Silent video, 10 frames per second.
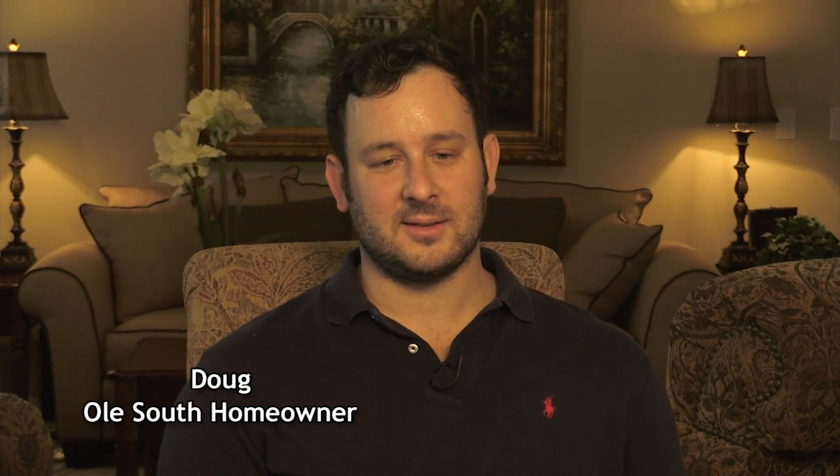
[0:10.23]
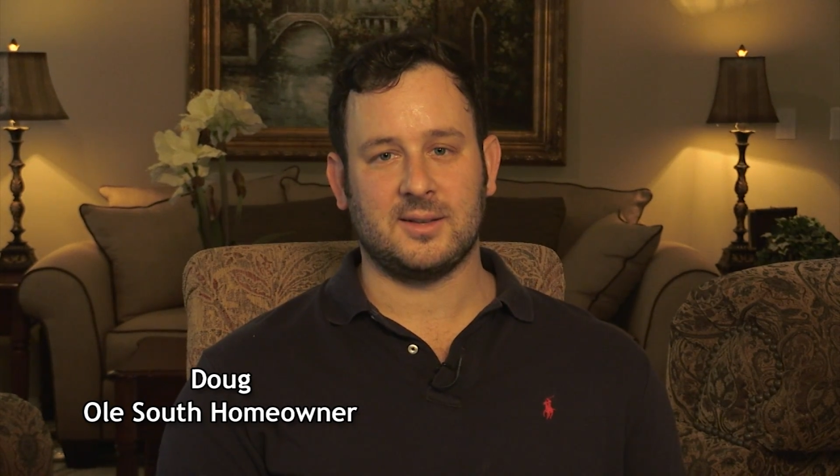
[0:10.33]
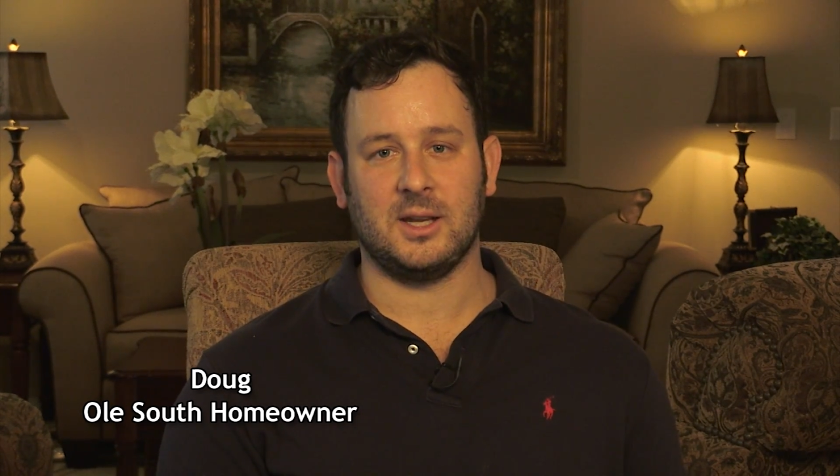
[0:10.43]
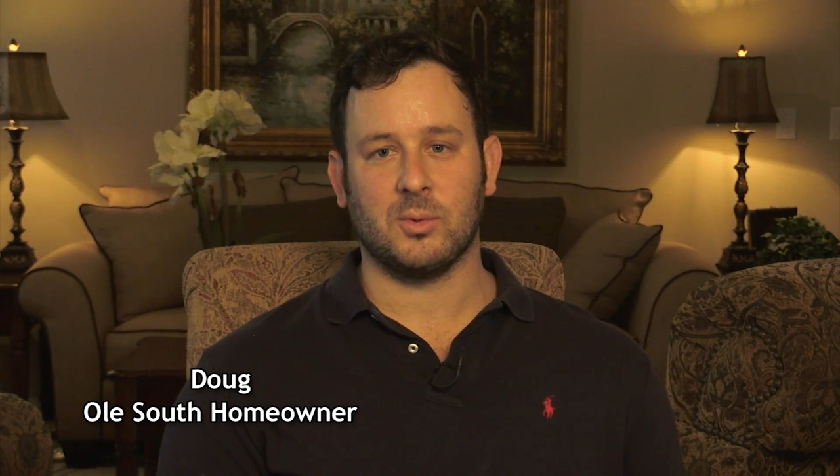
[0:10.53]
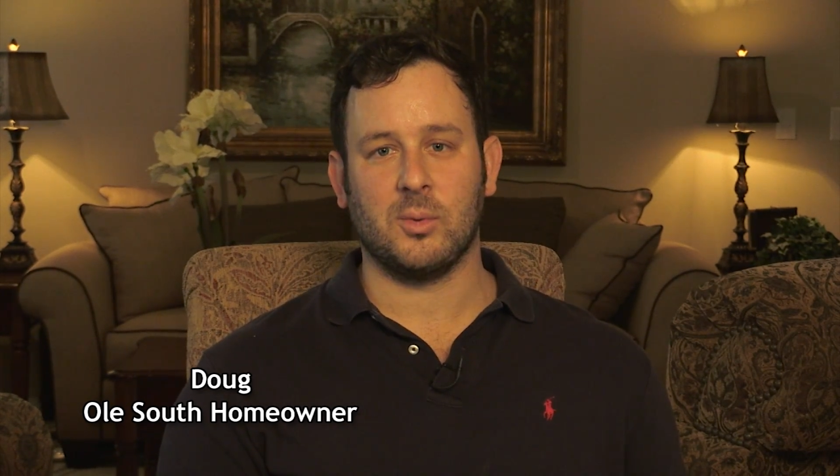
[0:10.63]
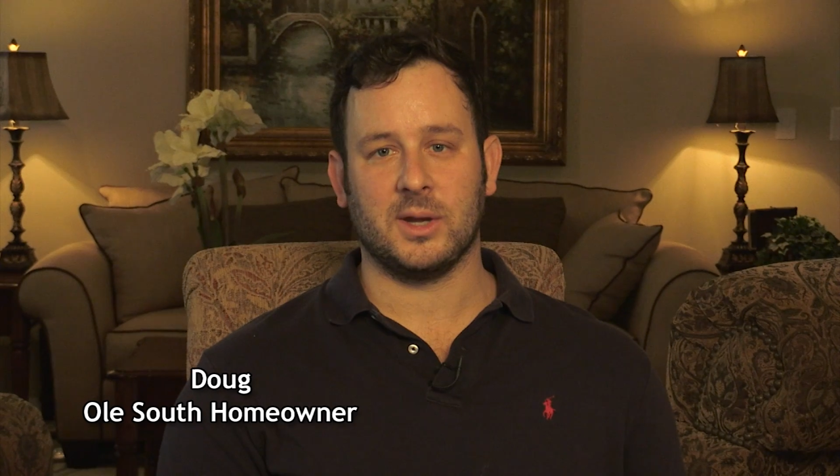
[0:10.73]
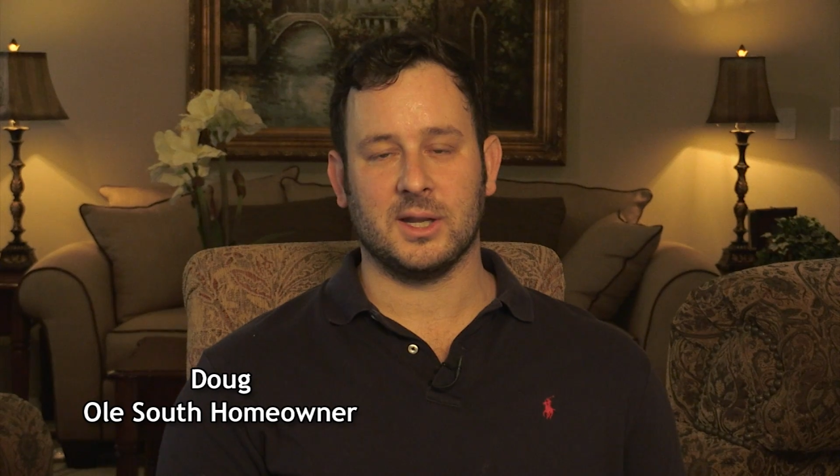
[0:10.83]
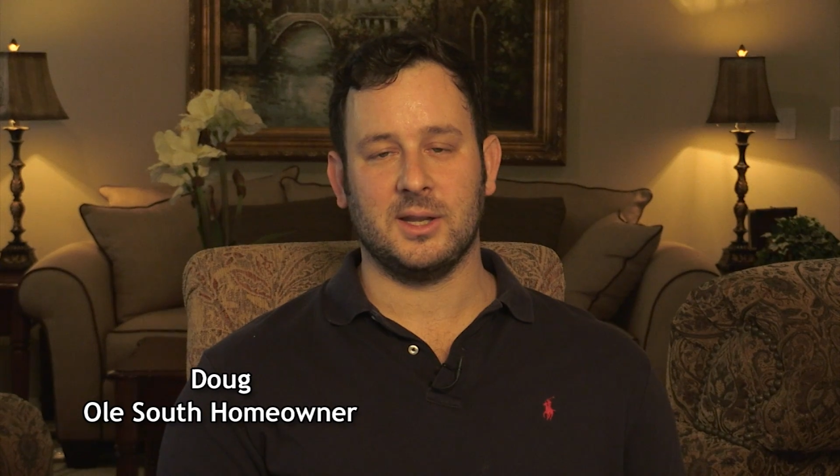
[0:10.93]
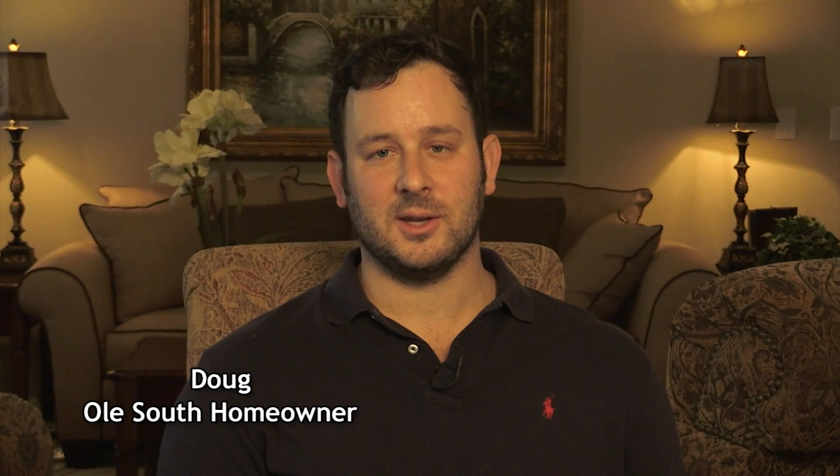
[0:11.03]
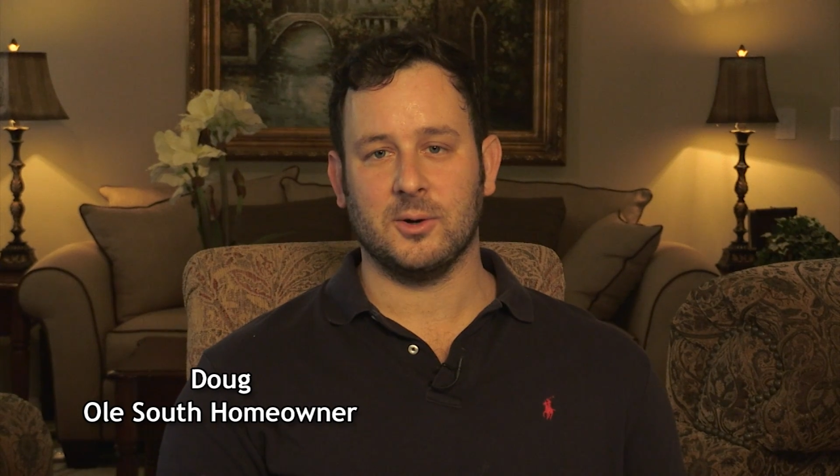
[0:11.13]
seen what we
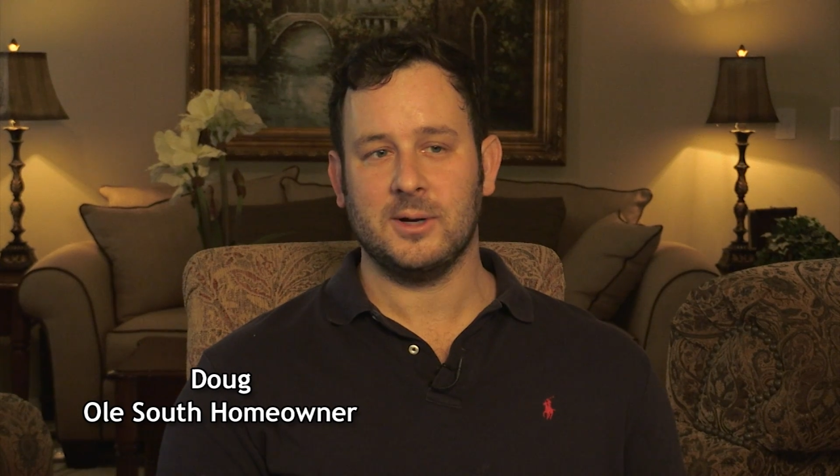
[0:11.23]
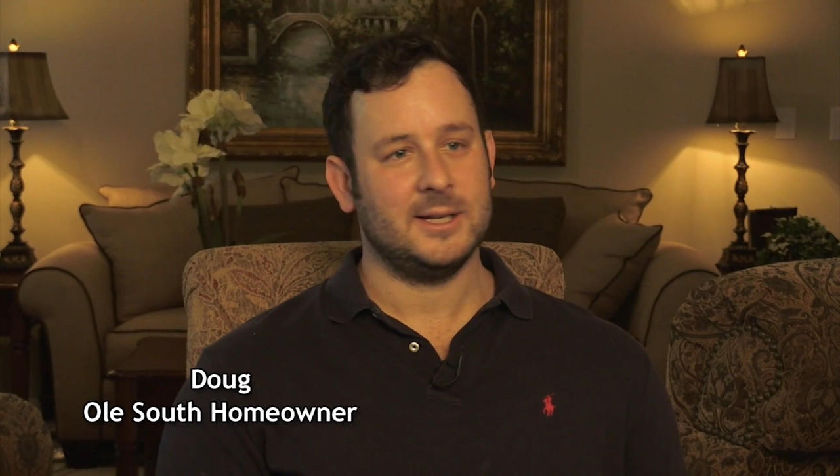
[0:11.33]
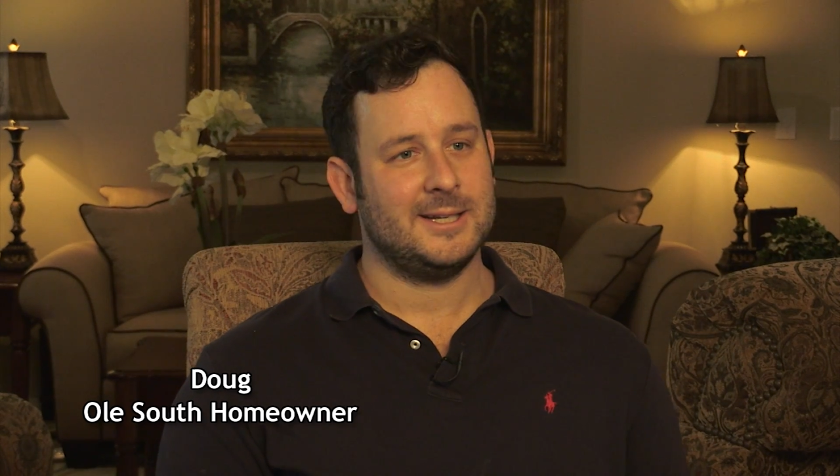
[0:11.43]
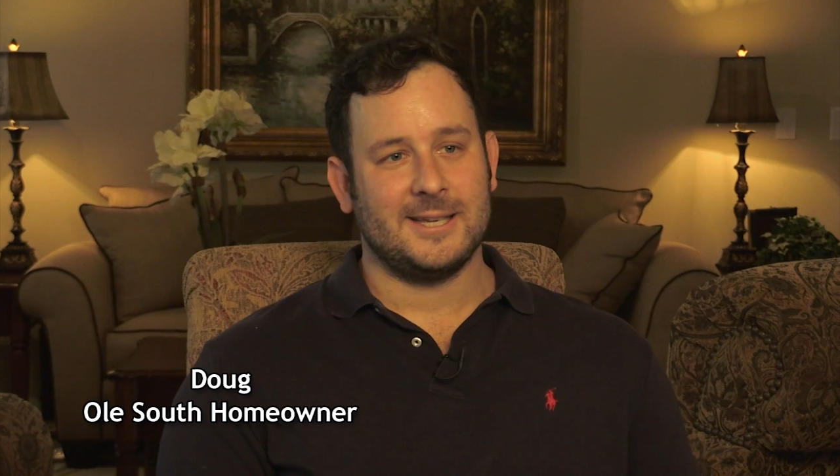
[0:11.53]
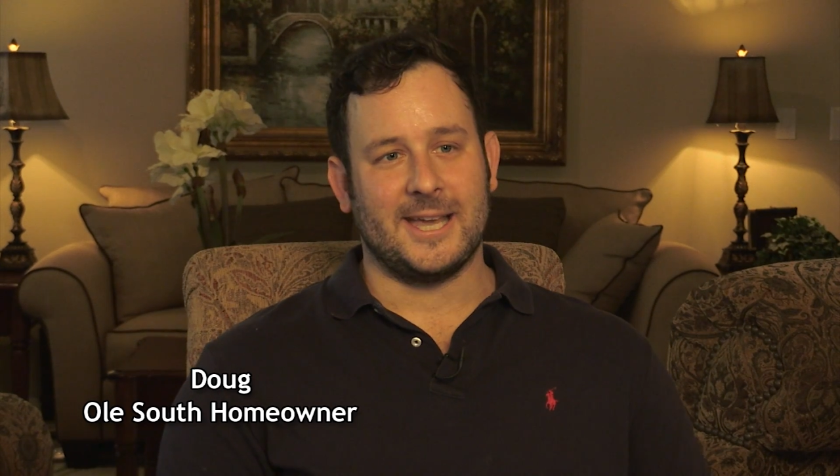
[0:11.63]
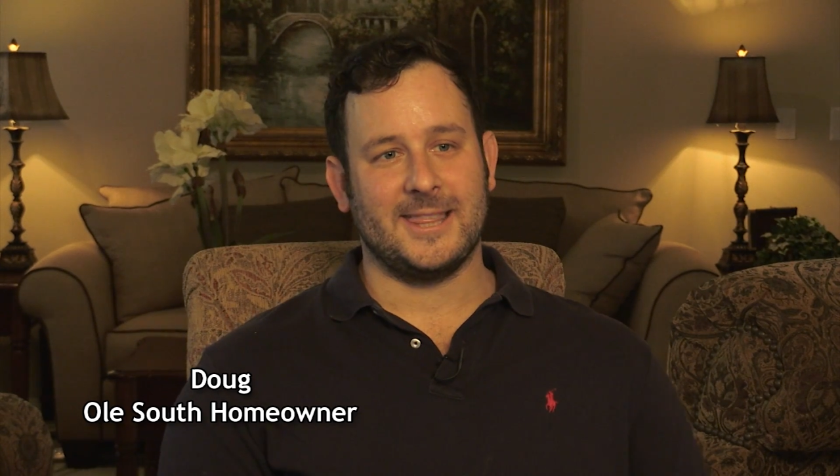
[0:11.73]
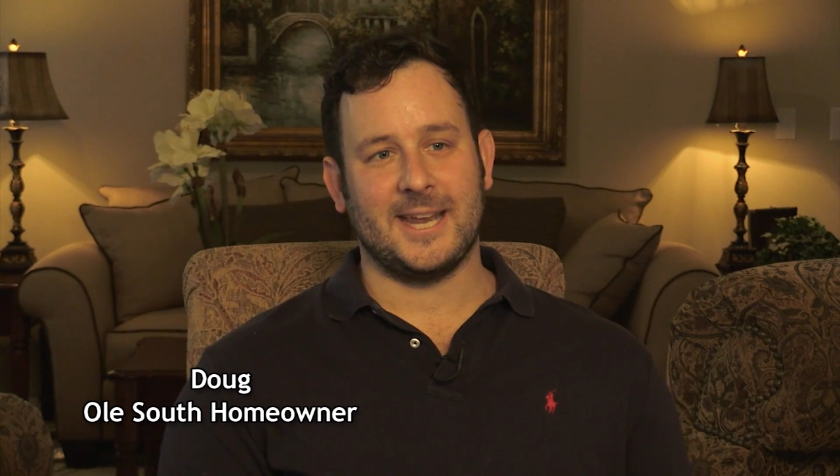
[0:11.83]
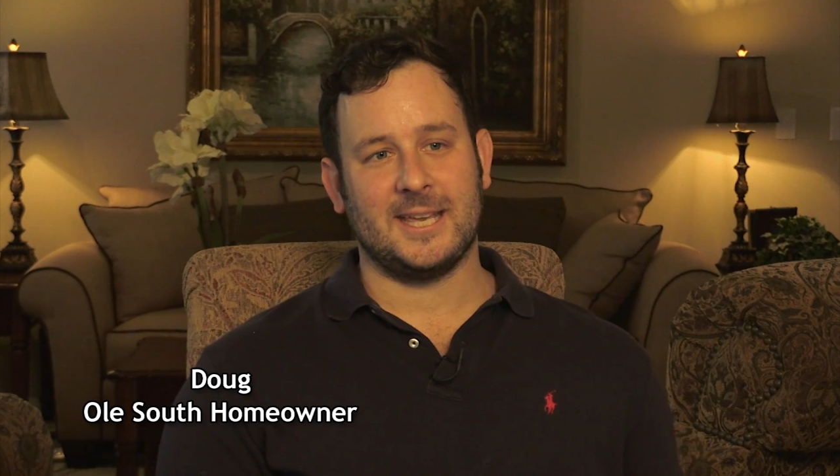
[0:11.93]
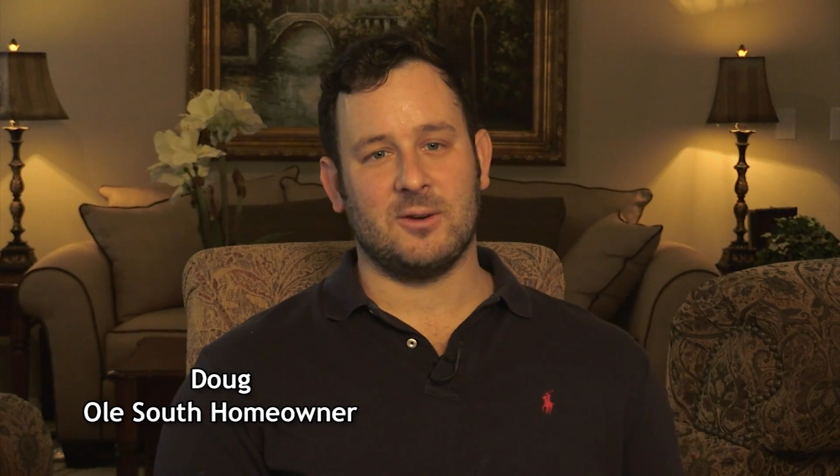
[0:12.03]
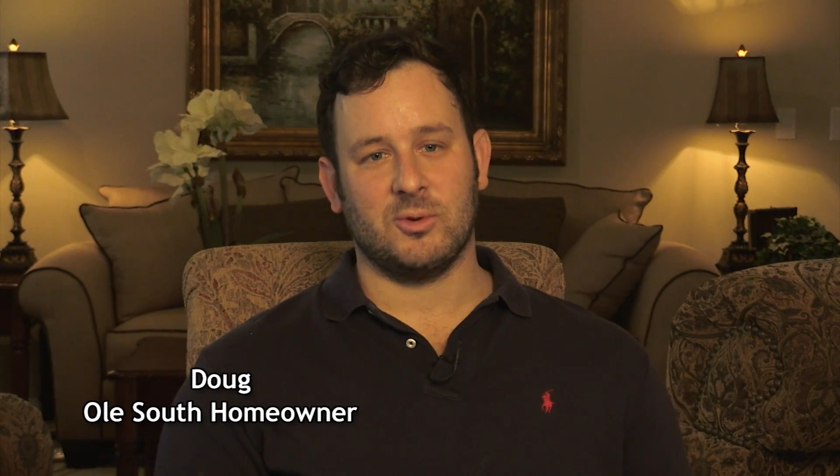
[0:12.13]
could do. And
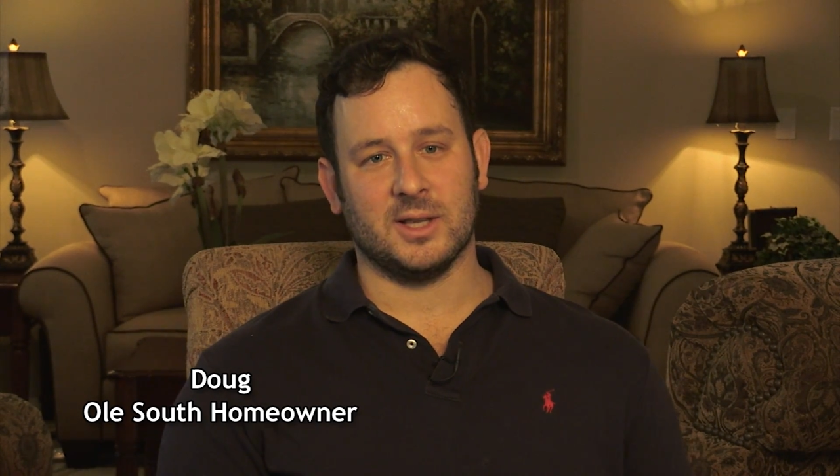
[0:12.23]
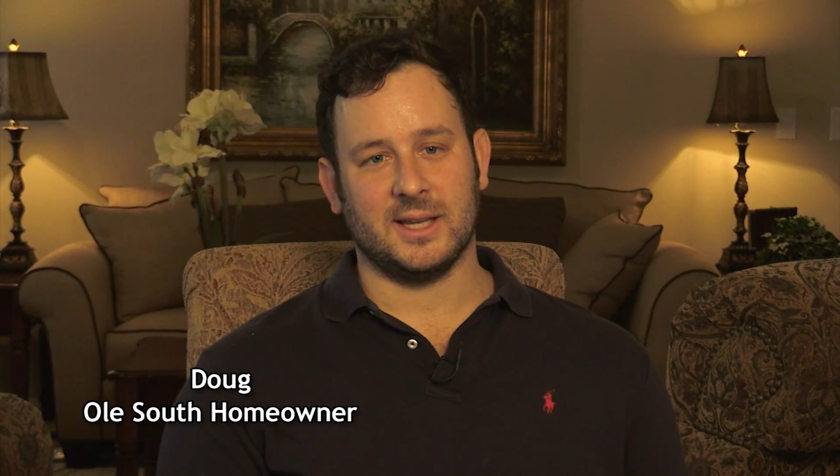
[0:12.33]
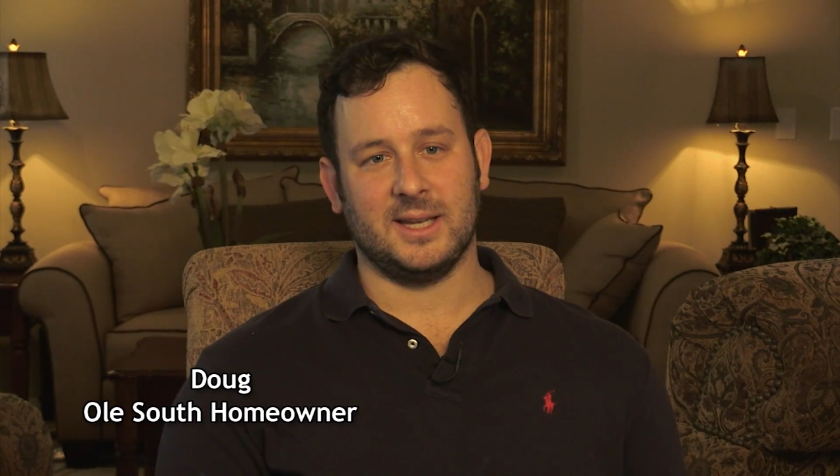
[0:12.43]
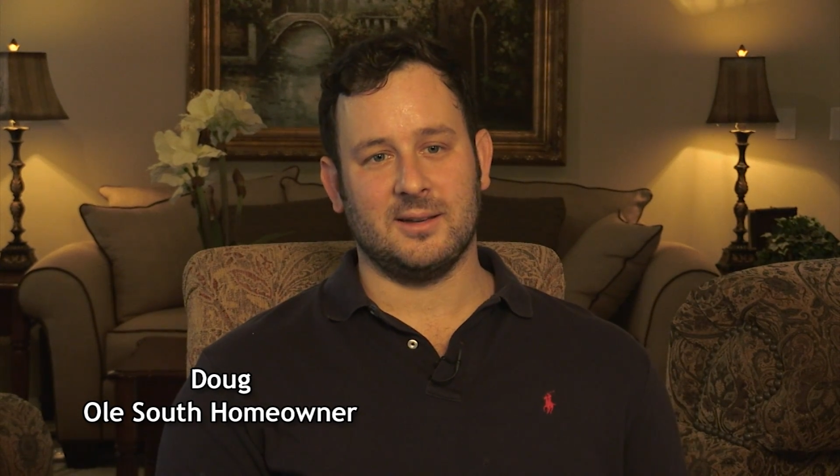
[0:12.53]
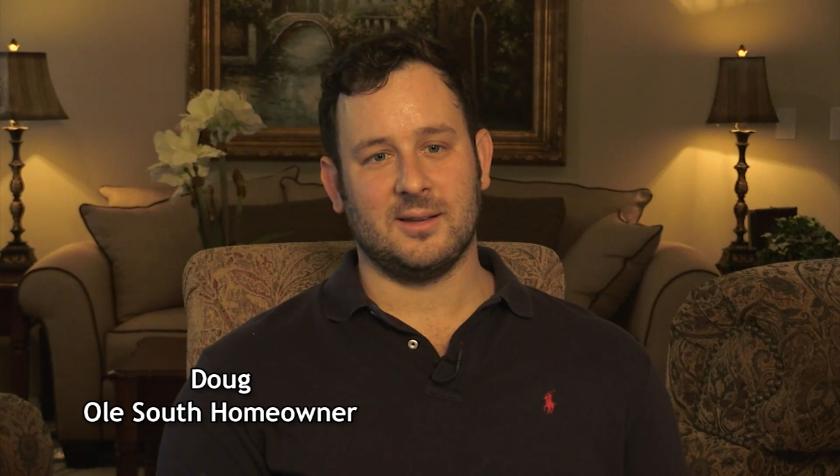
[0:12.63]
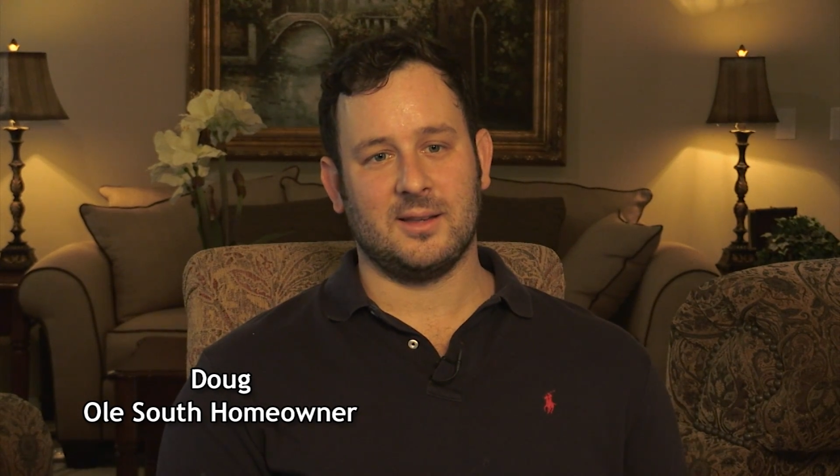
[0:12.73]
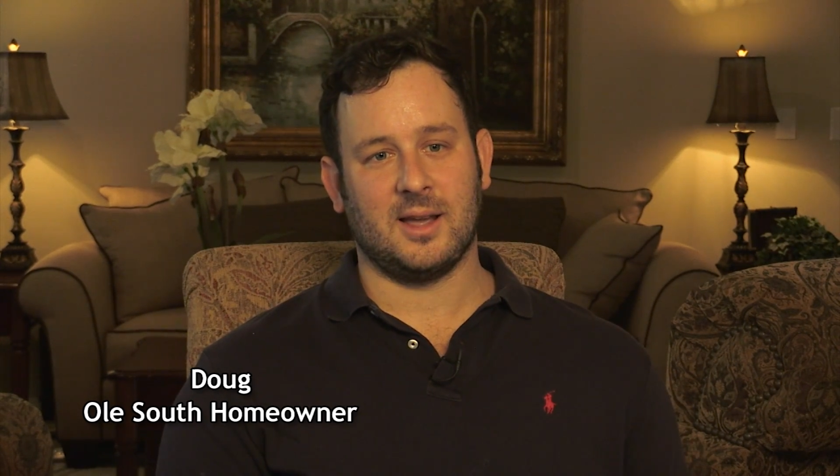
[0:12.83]
they didn't really,